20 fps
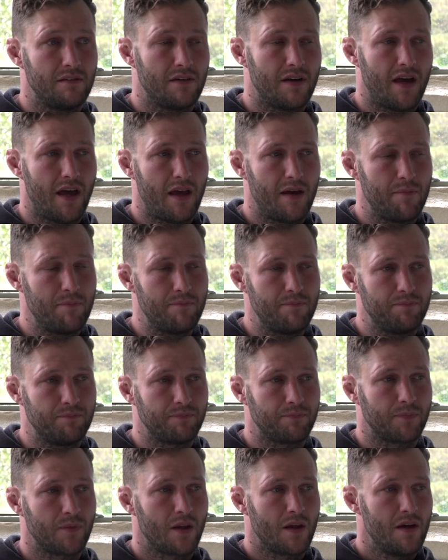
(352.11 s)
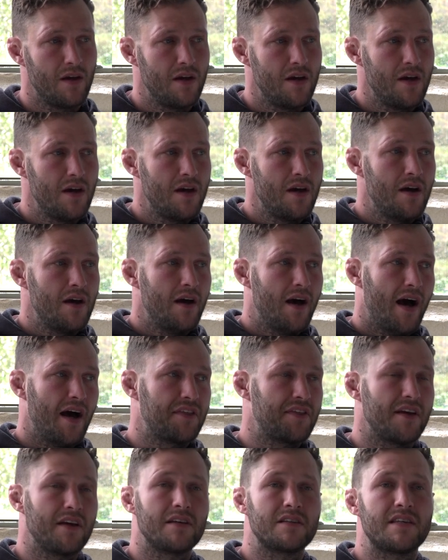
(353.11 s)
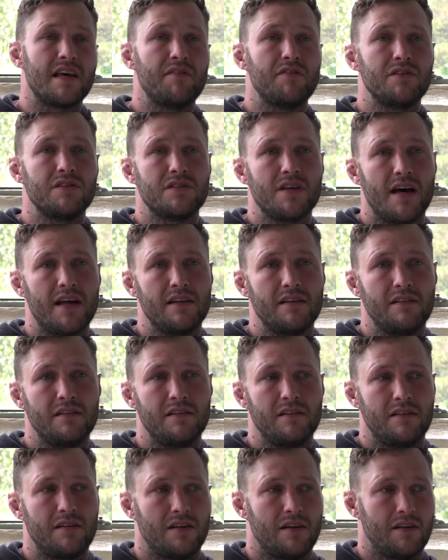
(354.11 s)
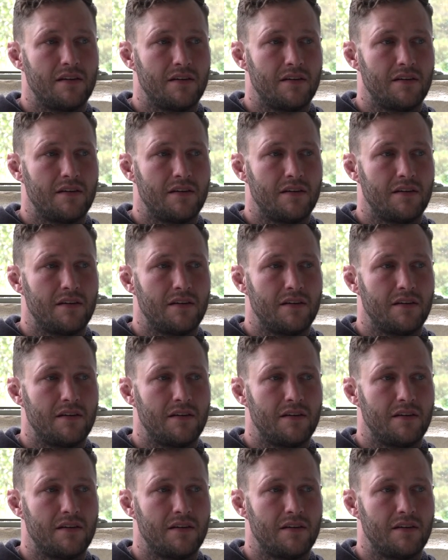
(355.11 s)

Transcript: I think Sevens and